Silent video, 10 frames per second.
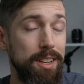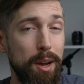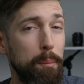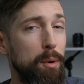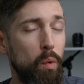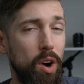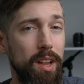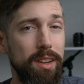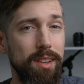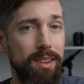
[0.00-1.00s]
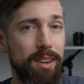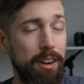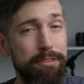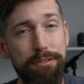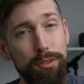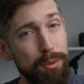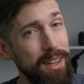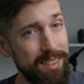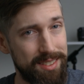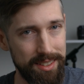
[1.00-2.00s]
Number one, a
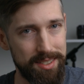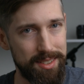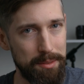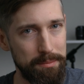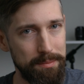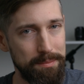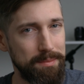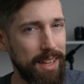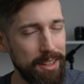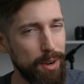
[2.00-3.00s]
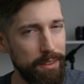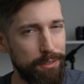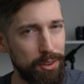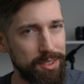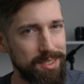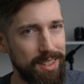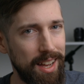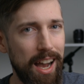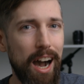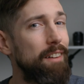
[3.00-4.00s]
free system. That's right,
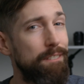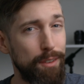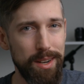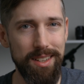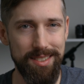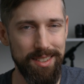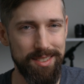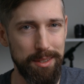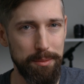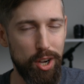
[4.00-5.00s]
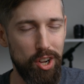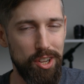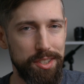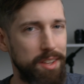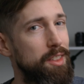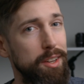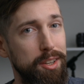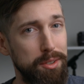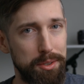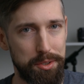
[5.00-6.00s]
folks, a free system called the
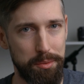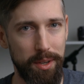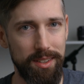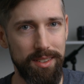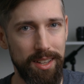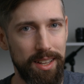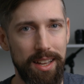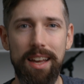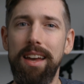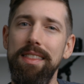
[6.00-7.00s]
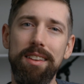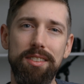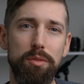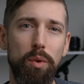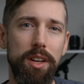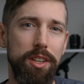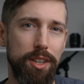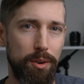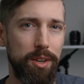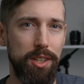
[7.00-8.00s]
Google Suite. This is what you're
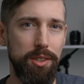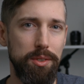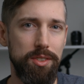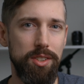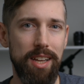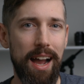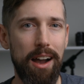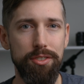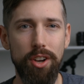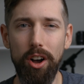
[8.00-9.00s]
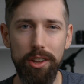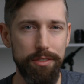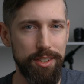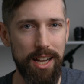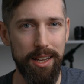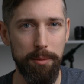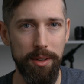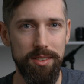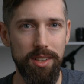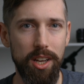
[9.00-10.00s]
going to use to house all of your
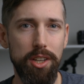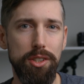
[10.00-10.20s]
documents.